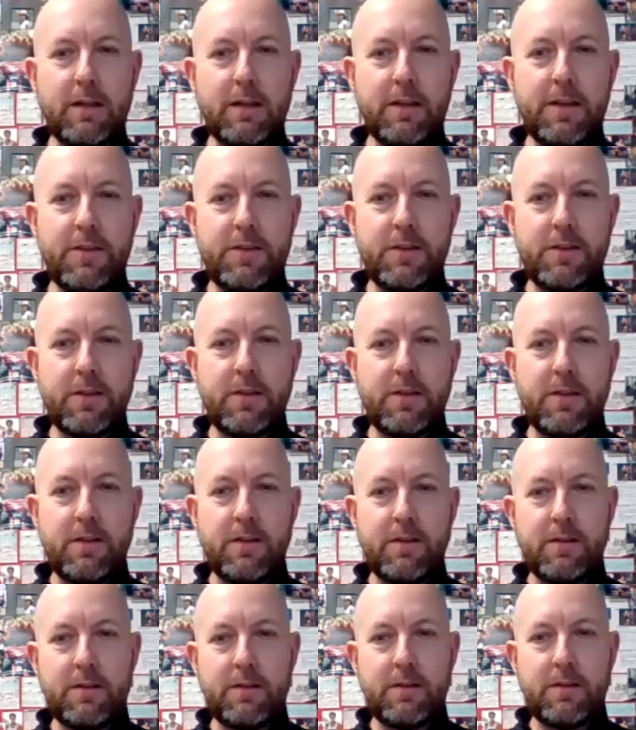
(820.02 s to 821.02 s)
the,
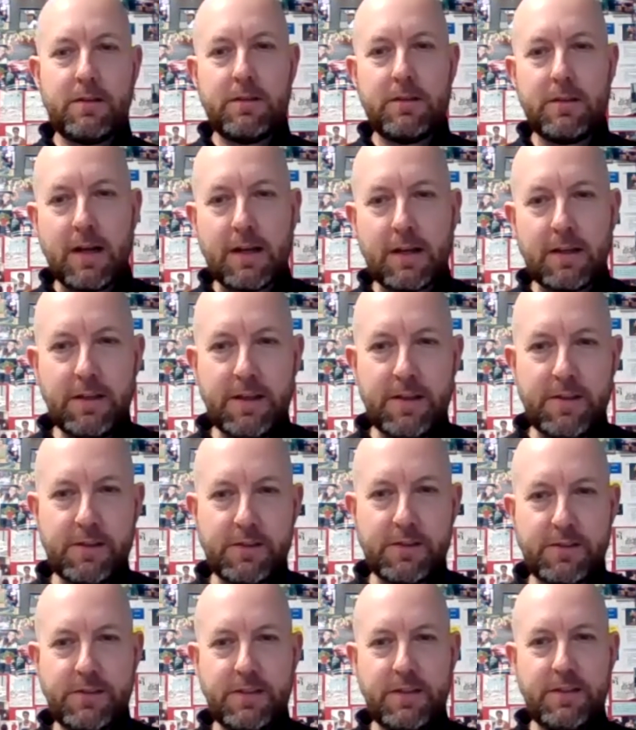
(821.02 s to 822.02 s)
luckily
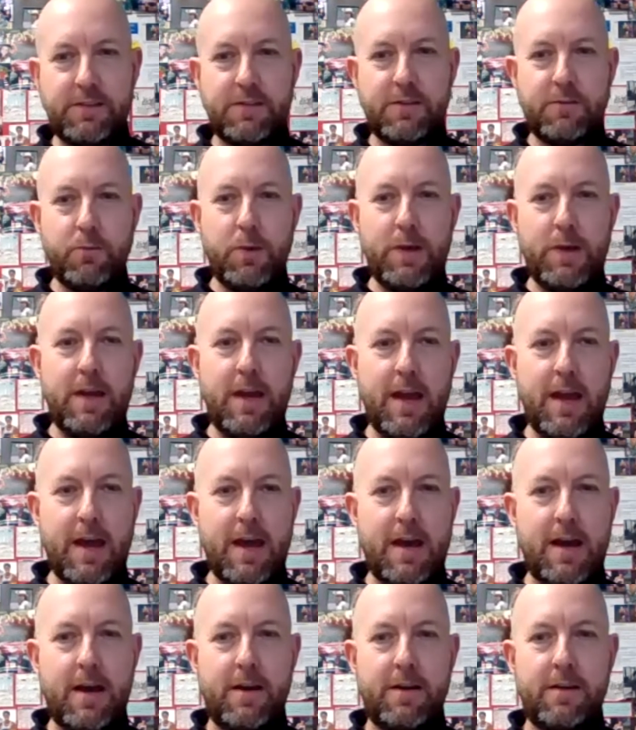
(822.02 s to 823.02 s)
this season we
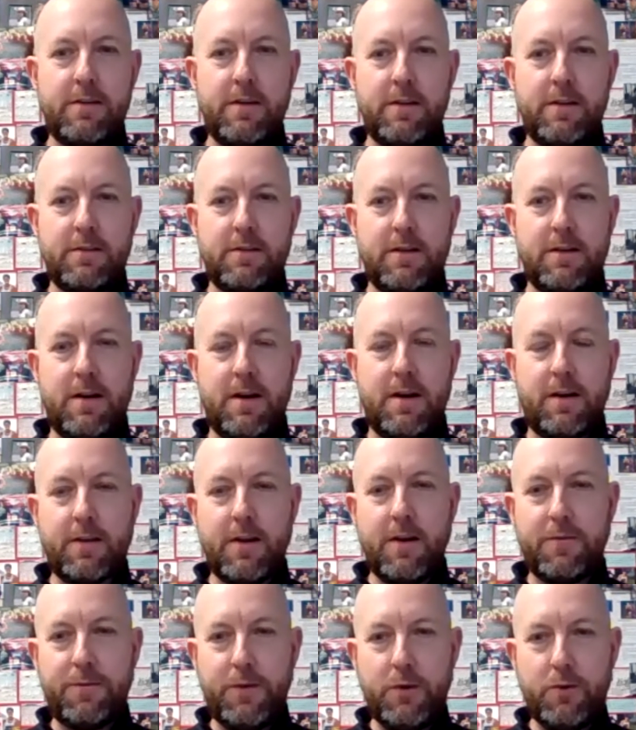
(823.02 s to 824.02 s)
had a,
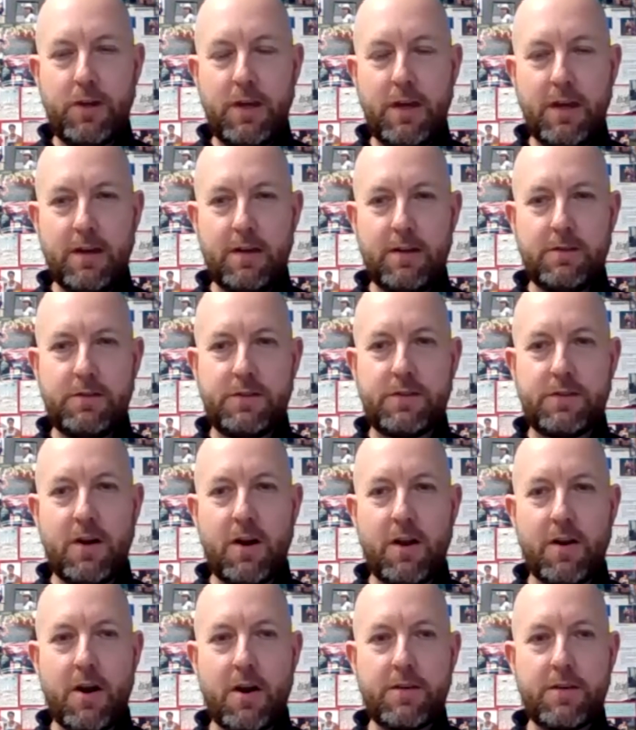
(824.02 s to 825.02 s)
a few kids
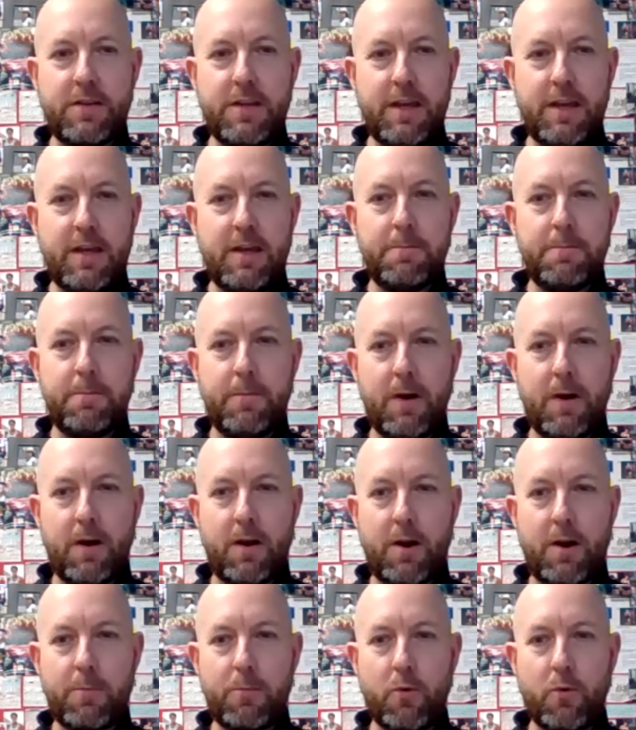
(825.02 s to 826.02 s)
on our team,
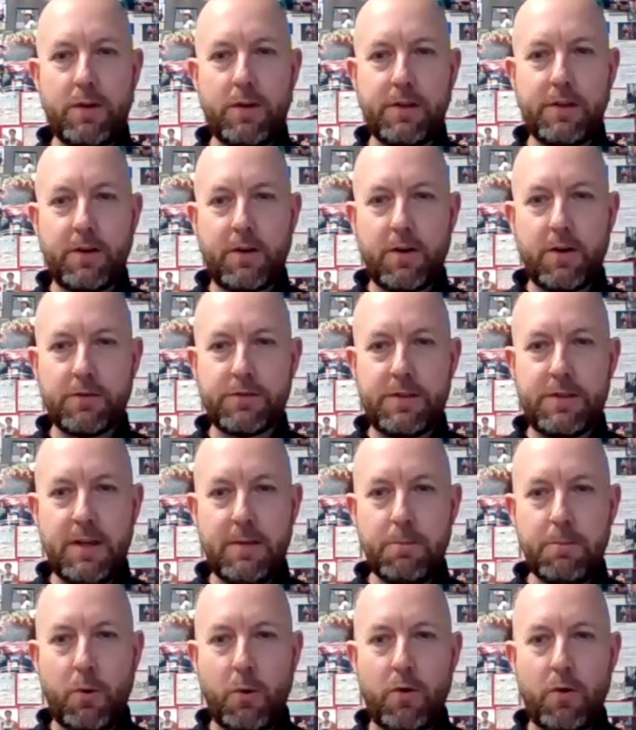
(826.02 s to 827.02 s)
on our boys and girls
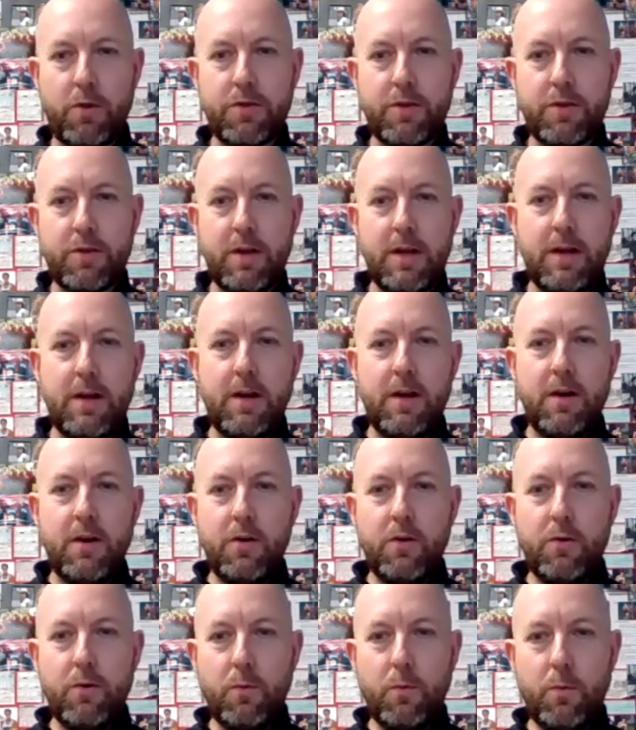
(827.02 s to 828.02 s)
team both,
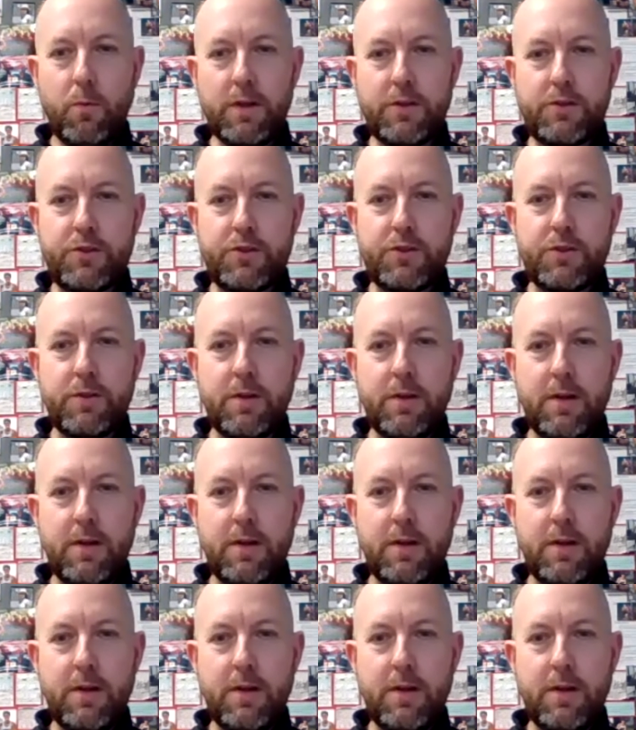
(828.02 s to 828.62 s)
which